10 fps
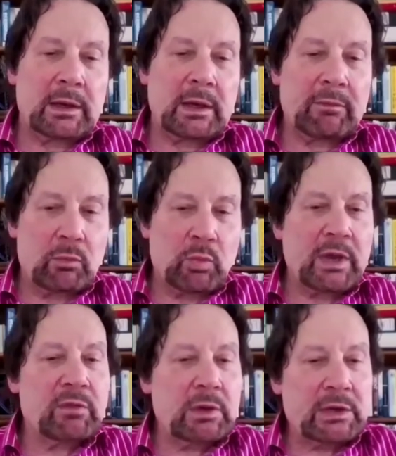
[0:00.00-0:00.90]
I have. We
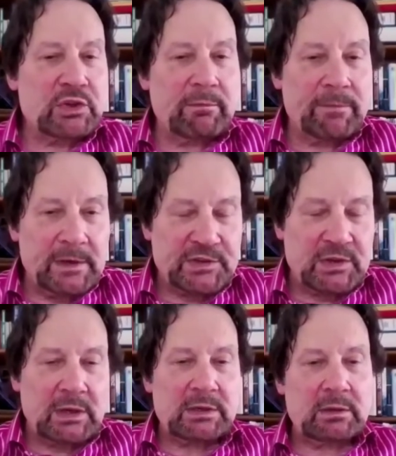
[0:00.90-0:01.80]
haven't actually
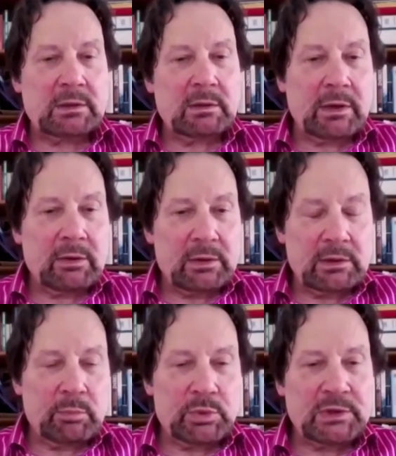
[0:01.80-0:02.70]
investigated that
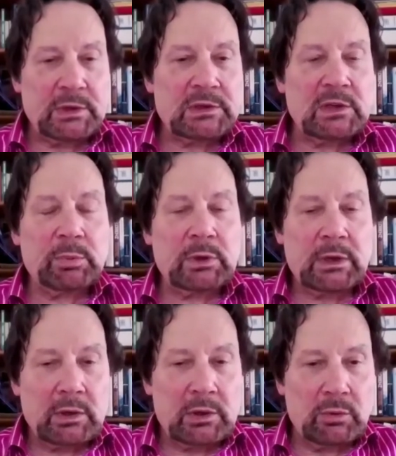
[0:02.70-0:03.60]
precisely, but
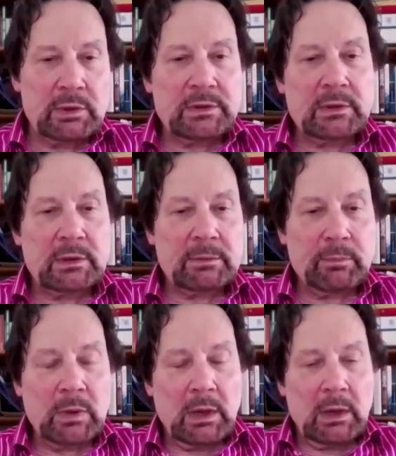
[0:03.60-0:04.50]
I know that
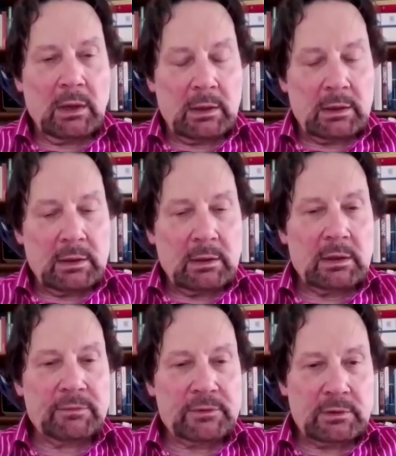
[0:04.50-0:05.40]
um, uh,
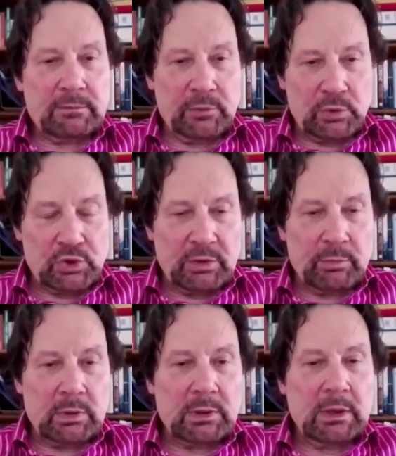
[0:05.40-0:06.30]
after
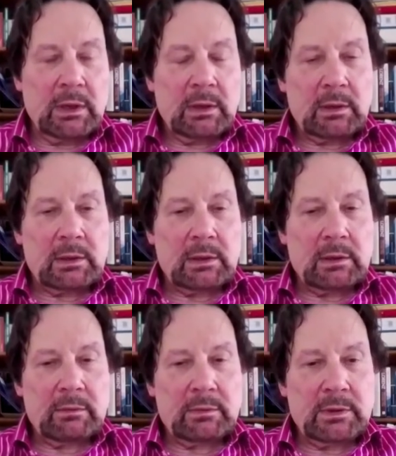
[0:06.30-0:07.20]
Fukushima,
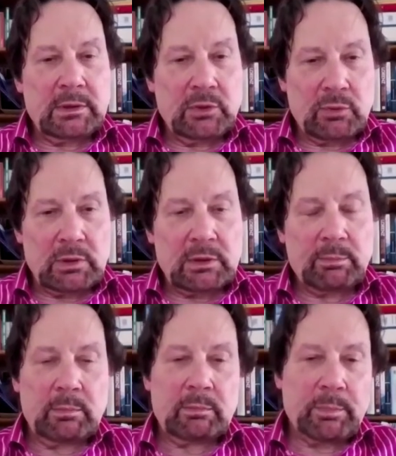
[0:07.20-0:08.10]
uh, the nuclear
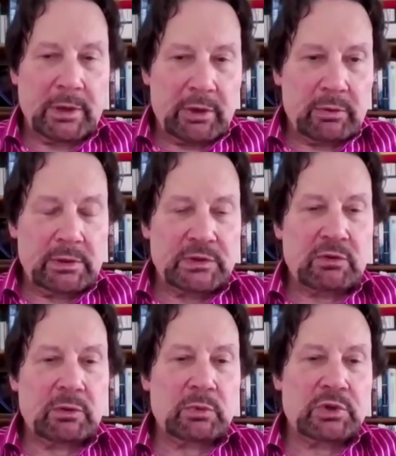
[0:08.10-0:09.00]
power
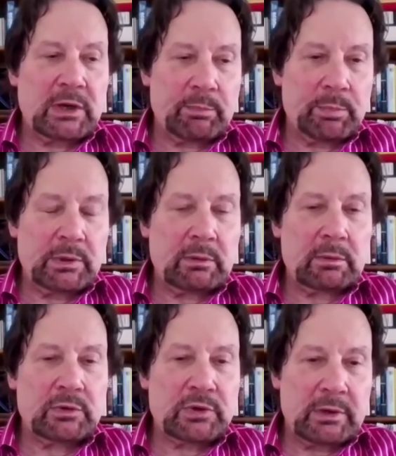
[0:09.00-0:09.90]
industry, which had
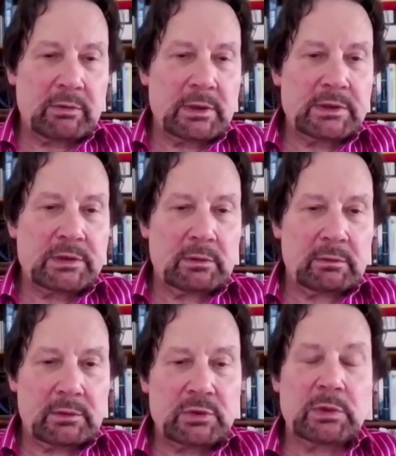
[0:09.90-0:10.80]
been
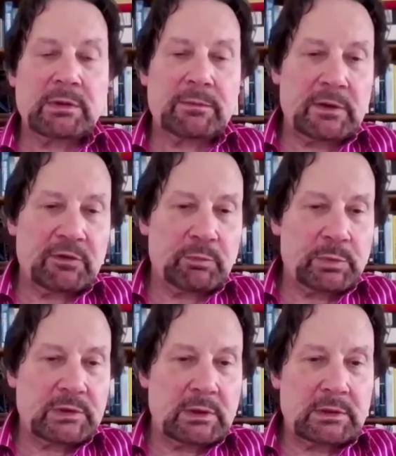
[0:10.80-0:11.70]
generating
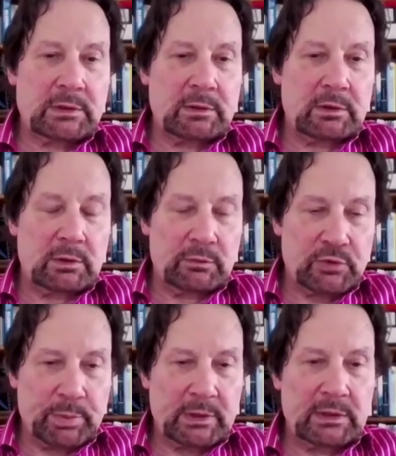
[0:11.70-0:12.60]
25% of
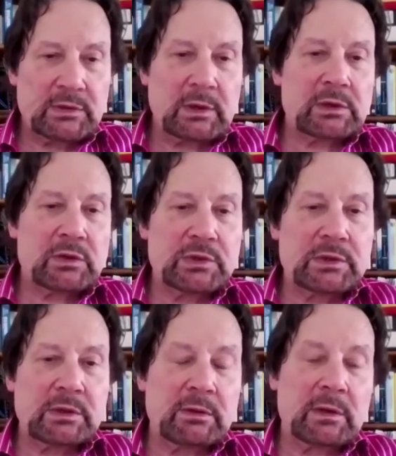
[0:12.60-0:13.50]
Japan's
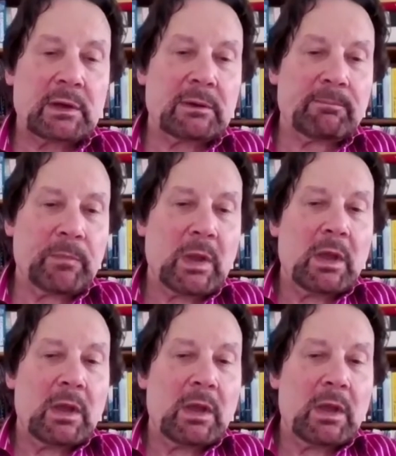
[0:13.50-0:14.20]
electricity. Um,